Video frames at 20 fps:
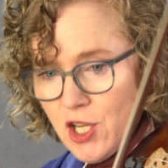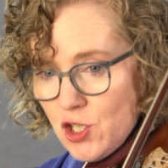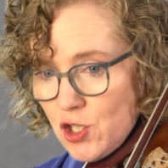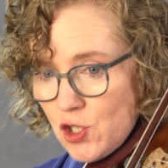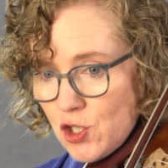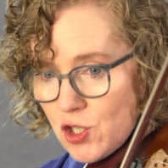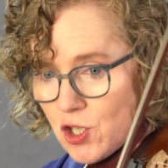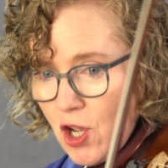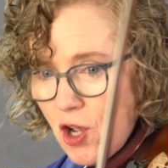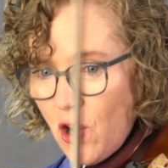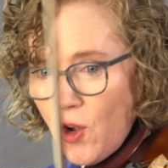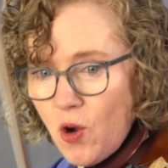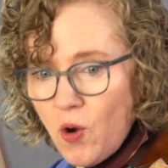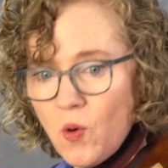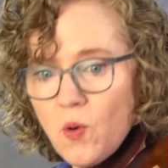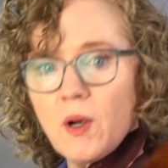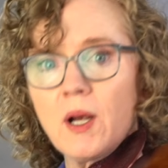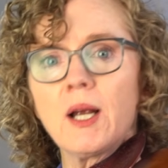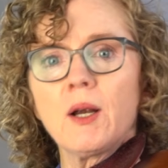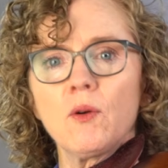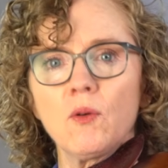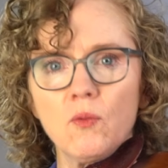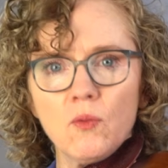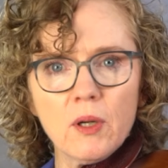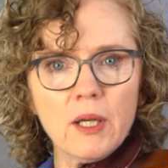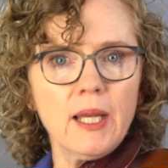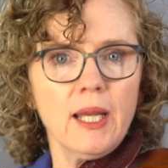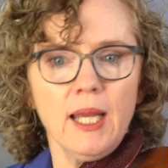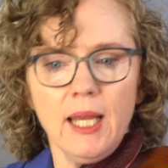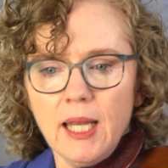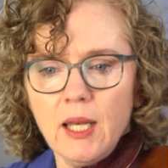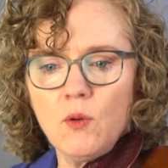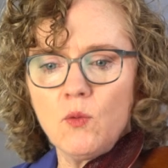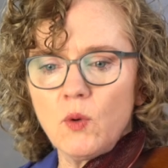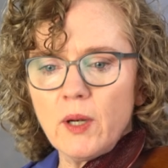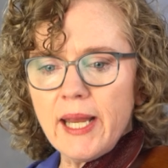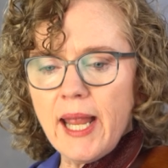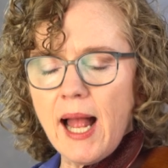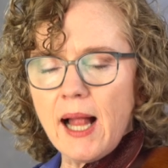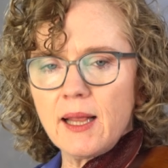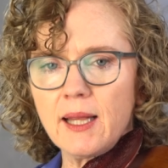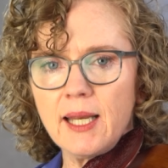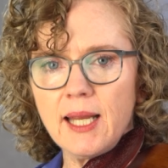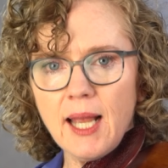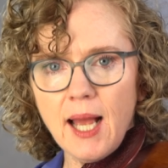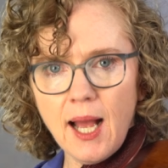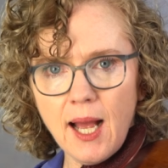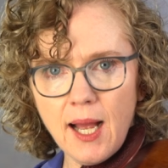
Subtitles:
So in reality,